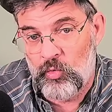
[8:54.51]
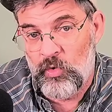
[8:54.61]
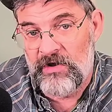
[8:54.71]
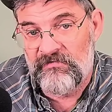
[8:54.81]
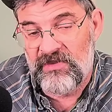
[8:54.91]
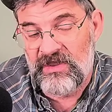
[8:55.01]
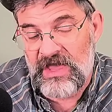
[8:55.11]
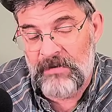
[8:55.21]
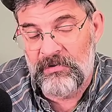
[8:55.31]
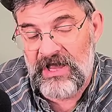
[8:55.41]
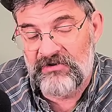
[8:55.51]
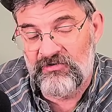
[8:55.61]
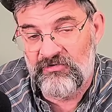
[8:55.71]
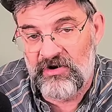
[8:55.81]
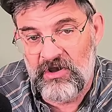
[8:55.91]
with the
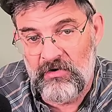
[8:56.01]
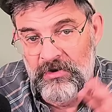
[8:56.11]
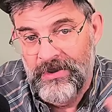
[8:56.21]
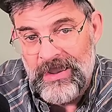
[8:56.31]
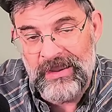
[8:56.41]
Appalachian Trail,